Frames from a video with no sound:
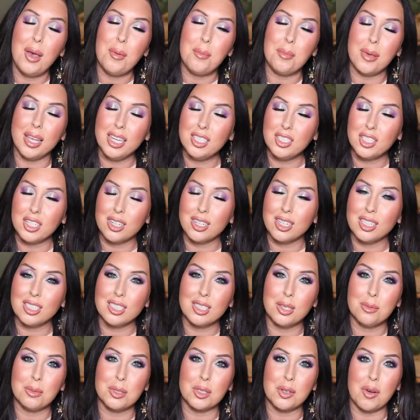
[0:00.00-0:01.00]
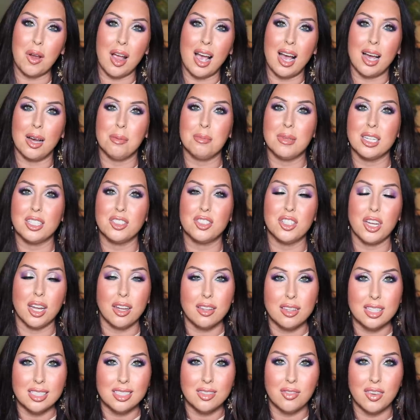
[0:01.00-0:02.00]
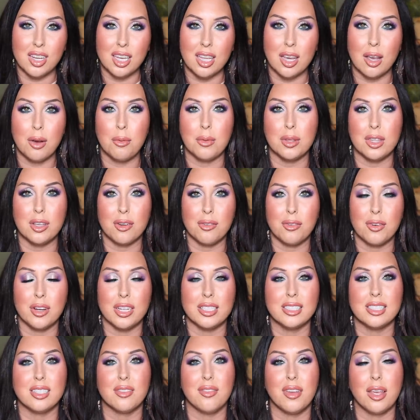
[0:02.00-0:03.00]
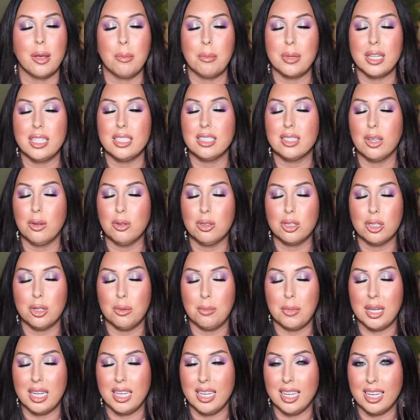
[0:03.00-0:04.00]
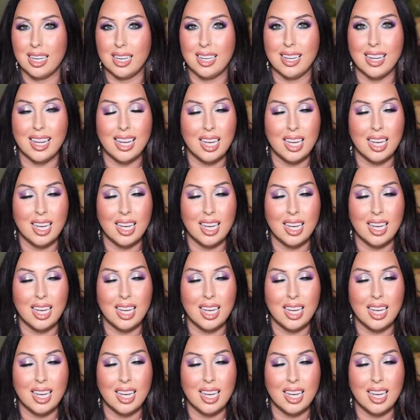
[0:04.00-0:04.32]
Make sure you're subscribed. Share this video with your friends, family, social media,